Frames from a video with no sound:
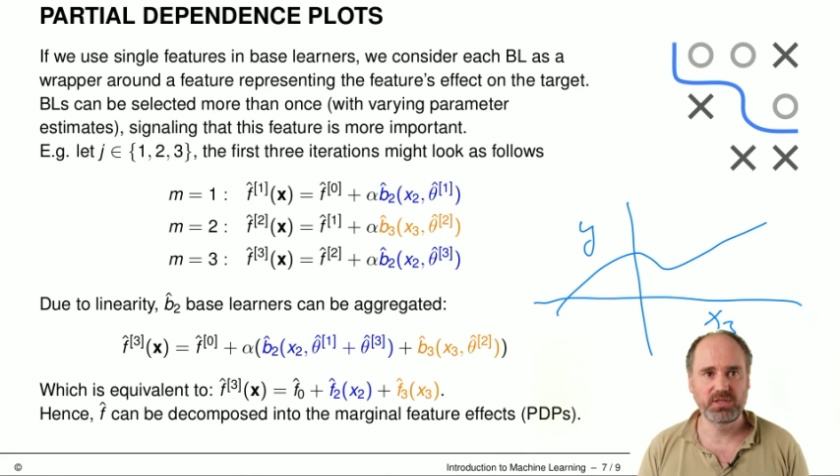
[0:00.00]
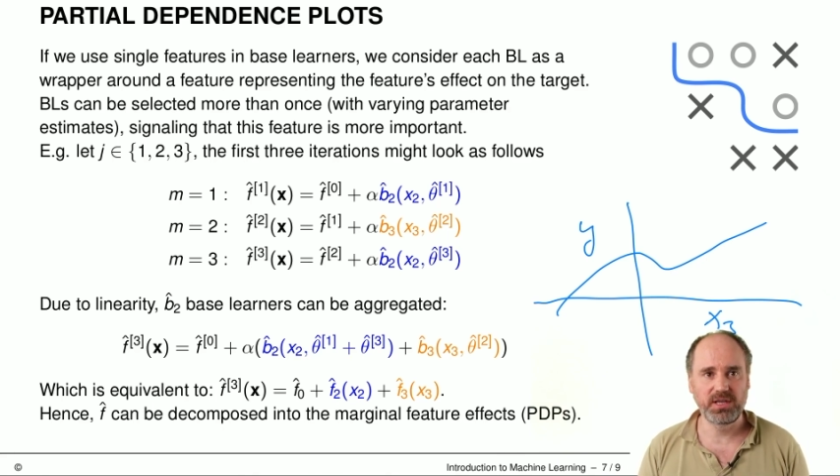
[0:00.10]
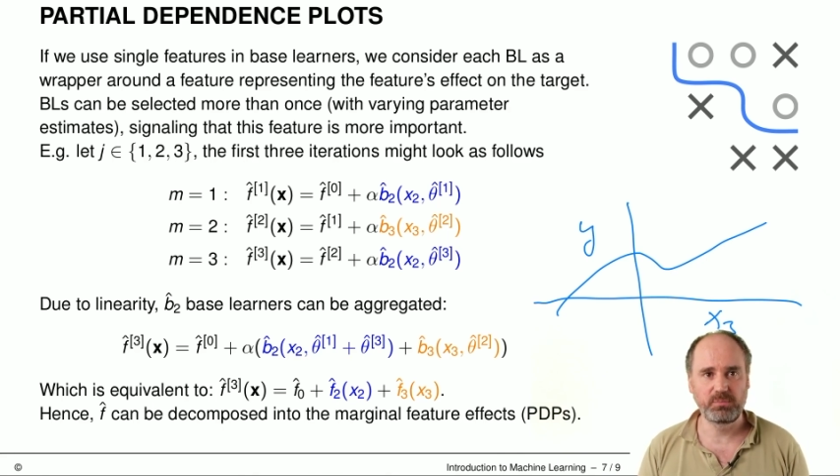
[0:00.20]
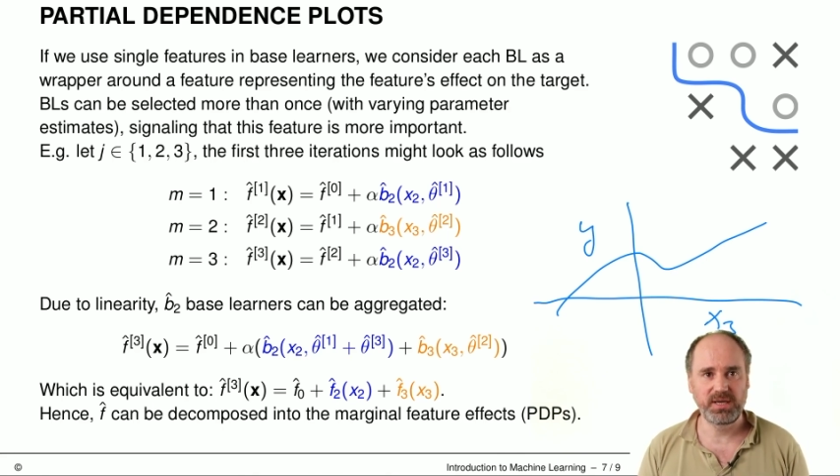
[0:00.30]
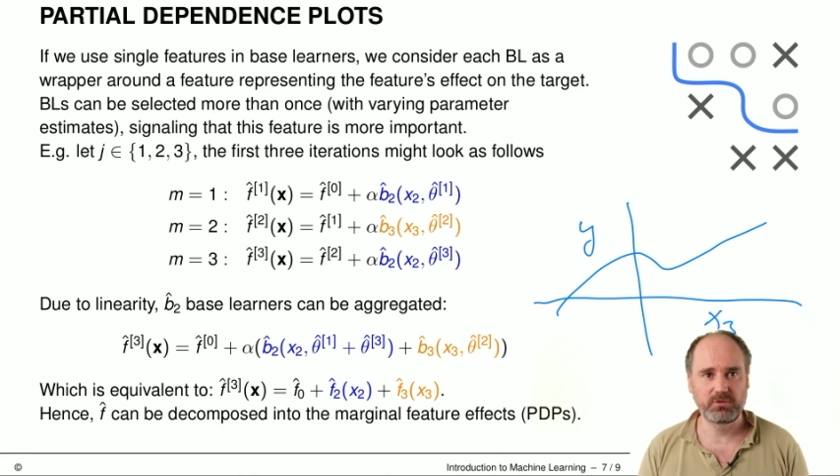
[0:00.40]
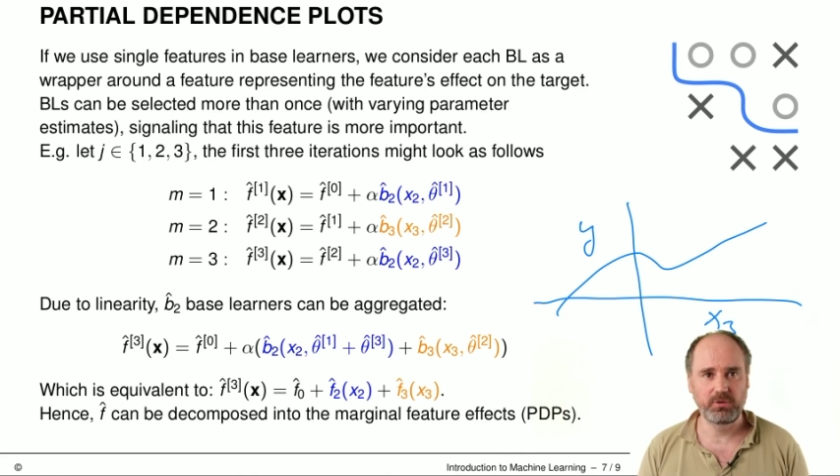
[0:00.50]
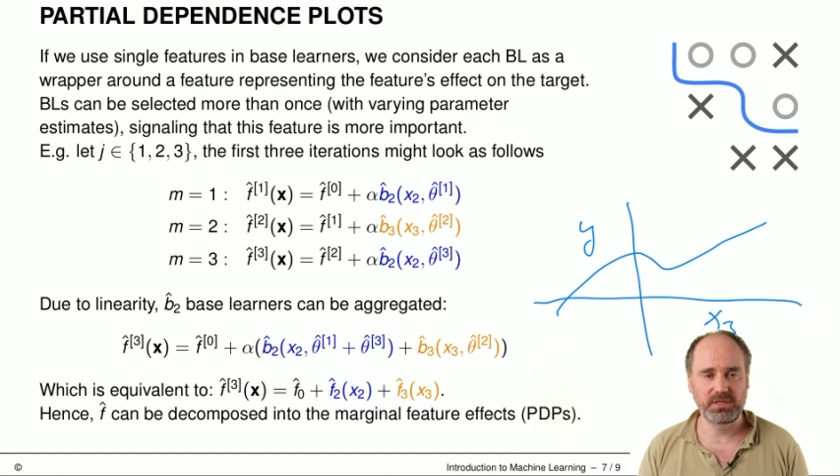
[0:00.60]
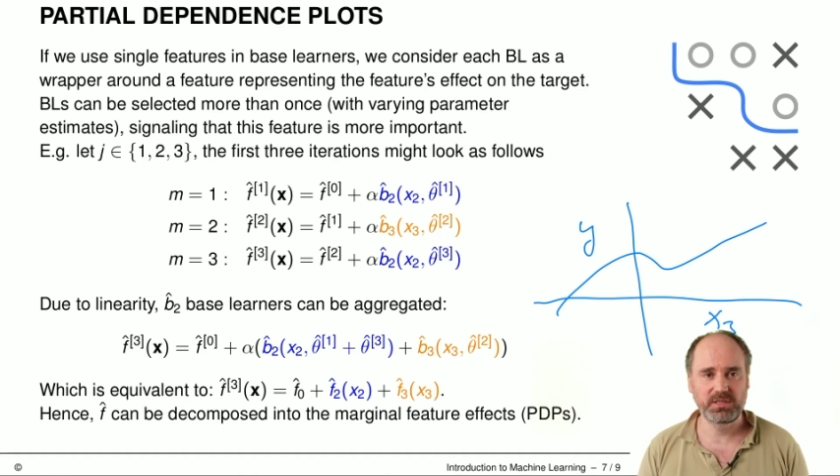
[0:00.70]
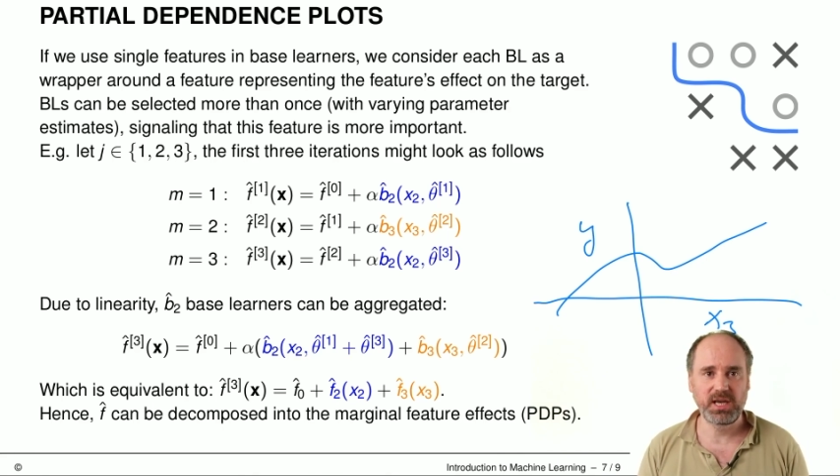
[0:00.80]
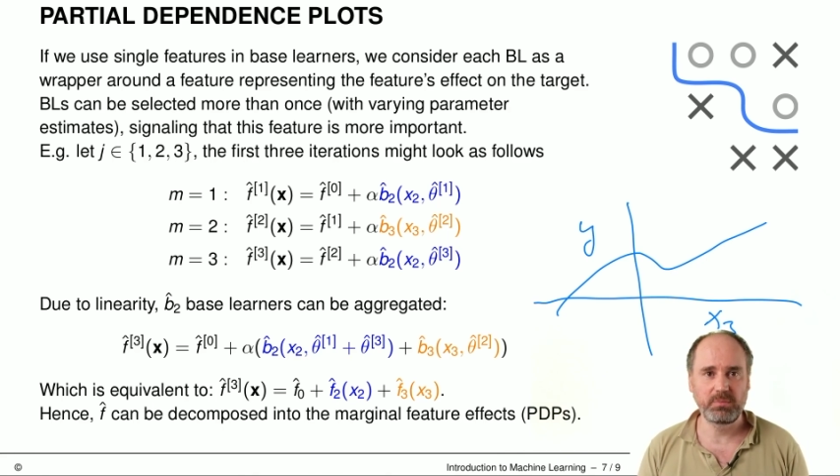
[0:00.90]
that base
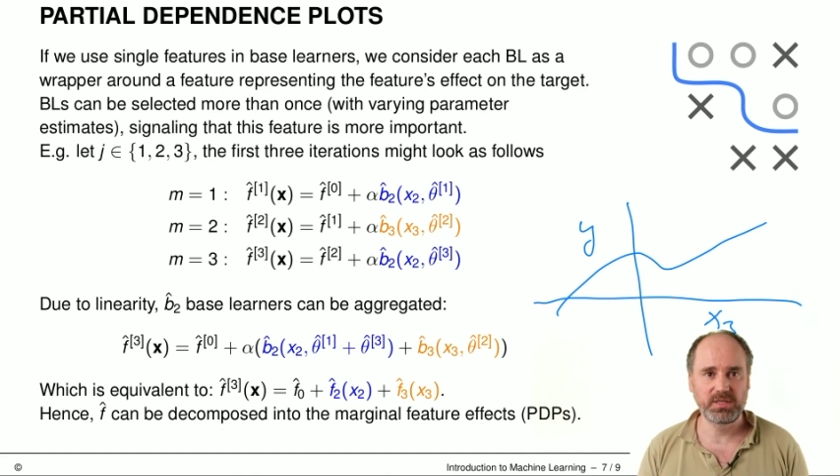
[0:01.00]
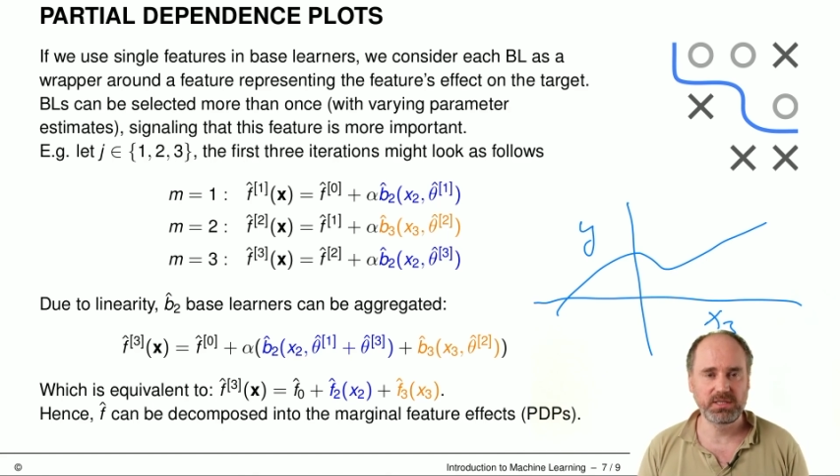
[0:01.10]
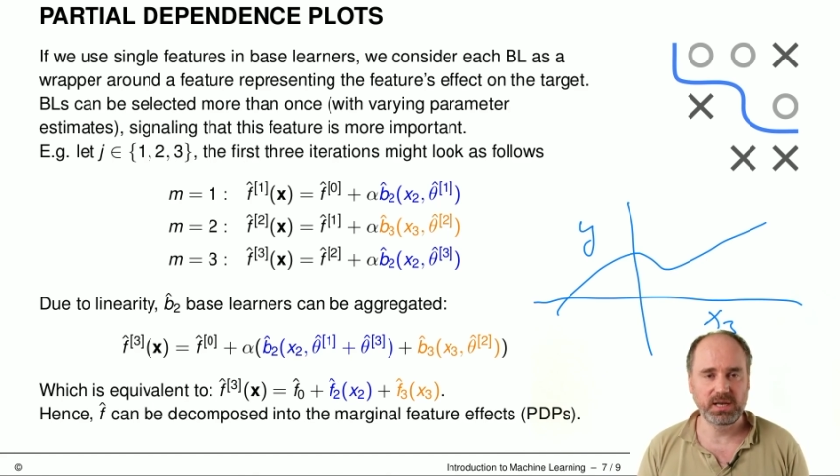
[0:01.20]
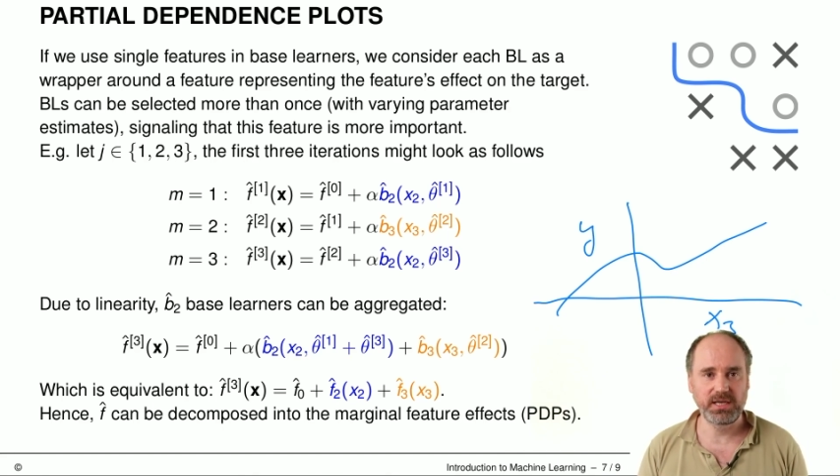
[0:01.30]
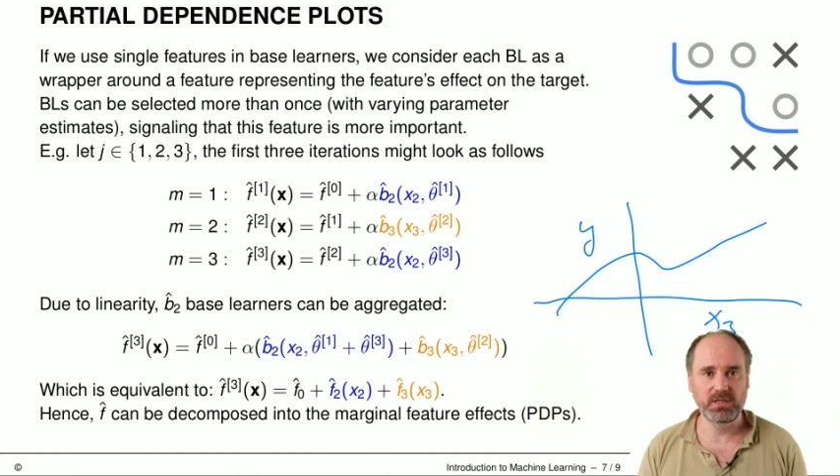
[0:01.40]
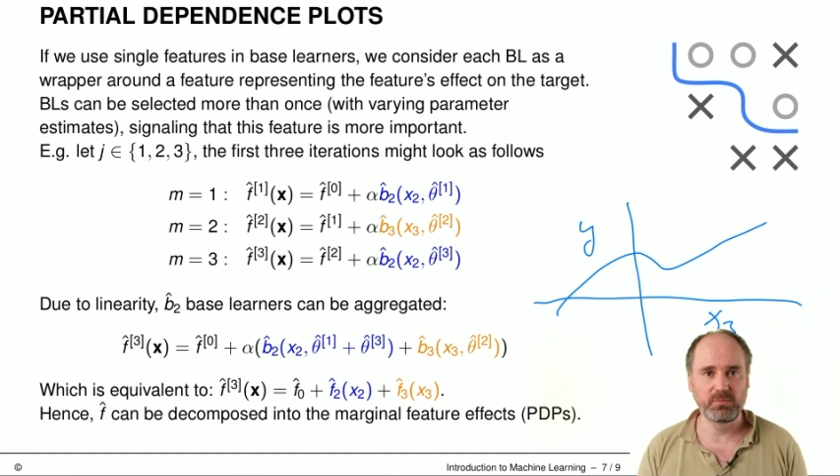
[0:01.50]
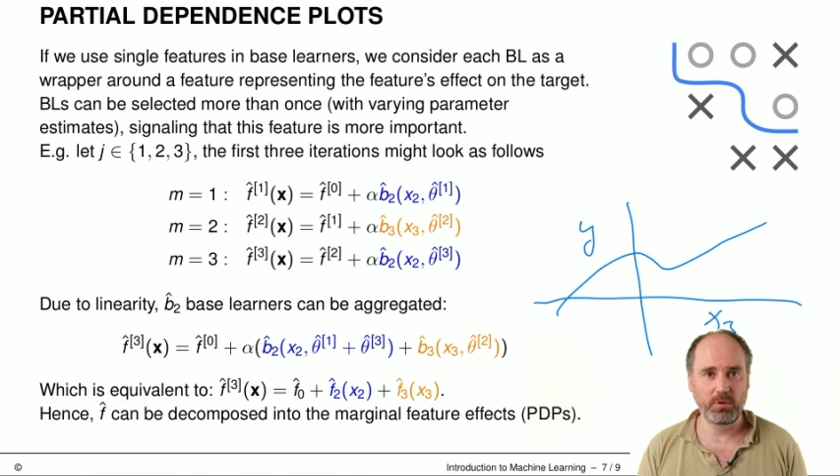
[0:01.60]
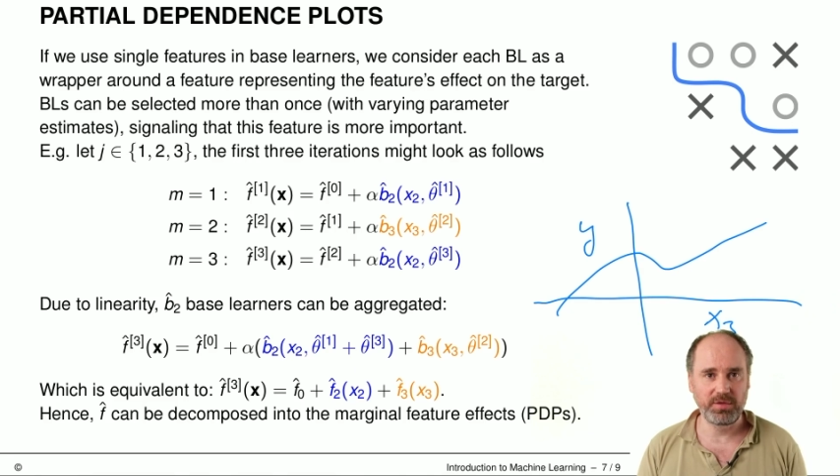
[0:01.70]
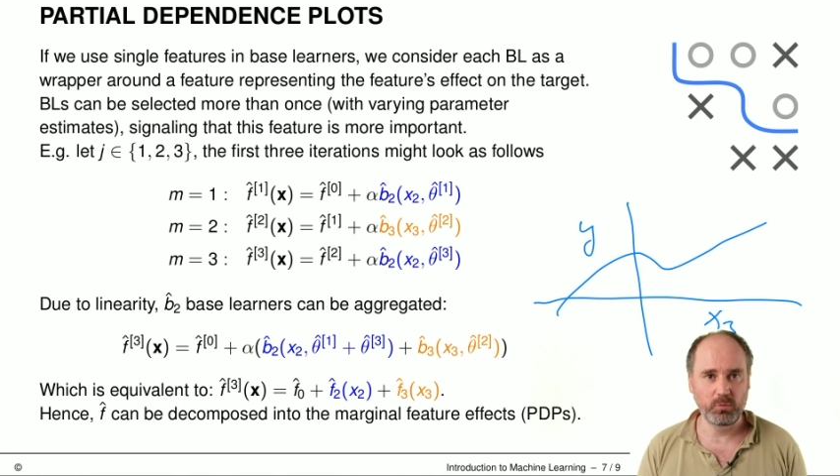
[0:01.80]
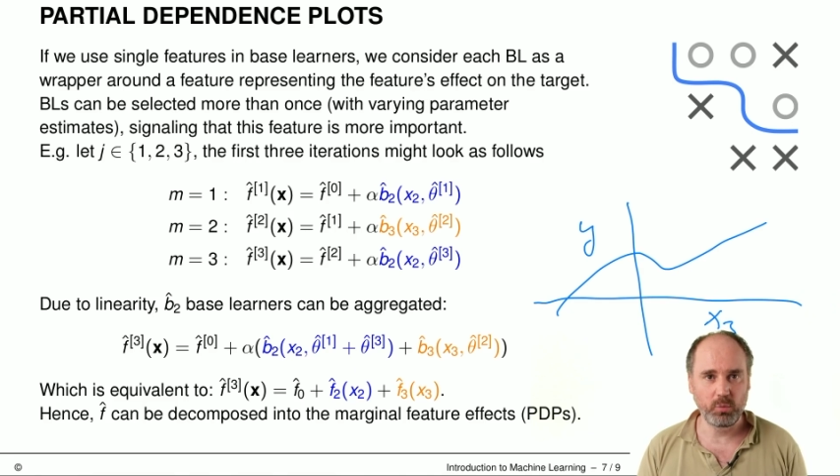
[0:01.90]
learners can be selected more
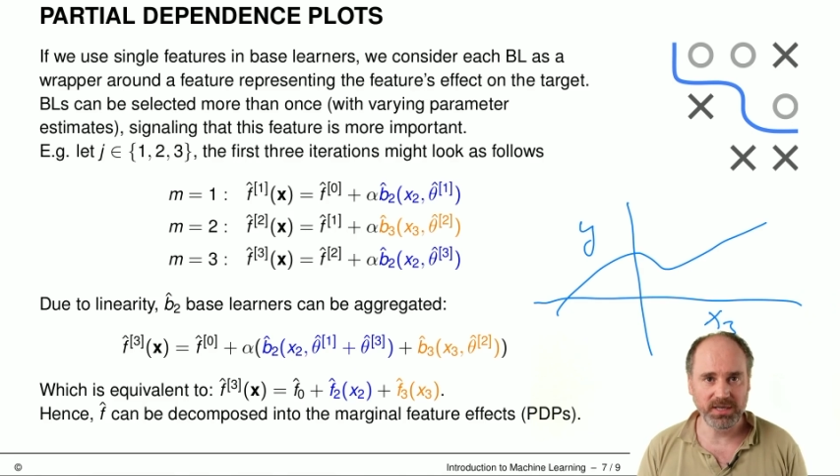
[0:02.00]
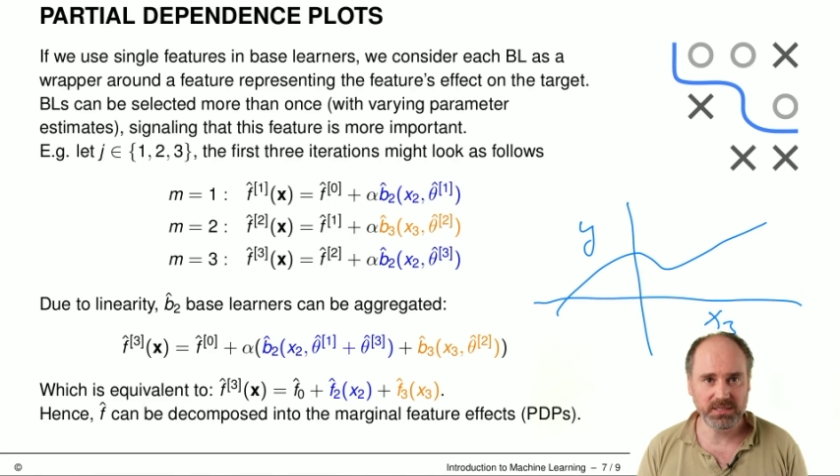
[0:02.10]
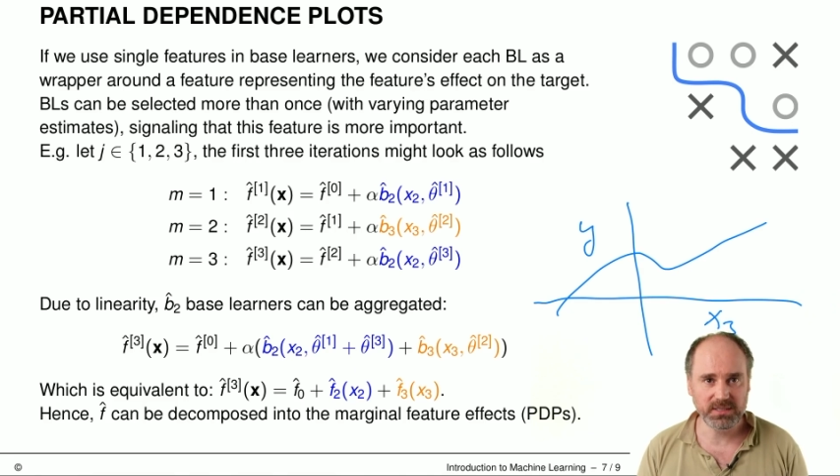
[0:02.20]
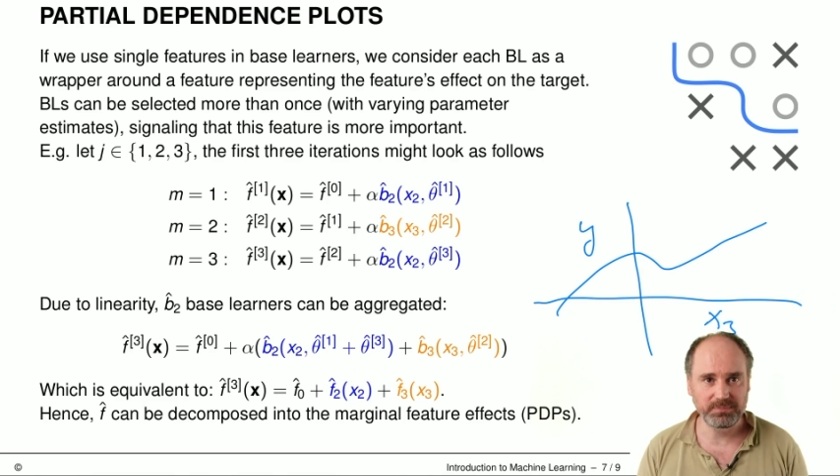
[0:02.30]
than once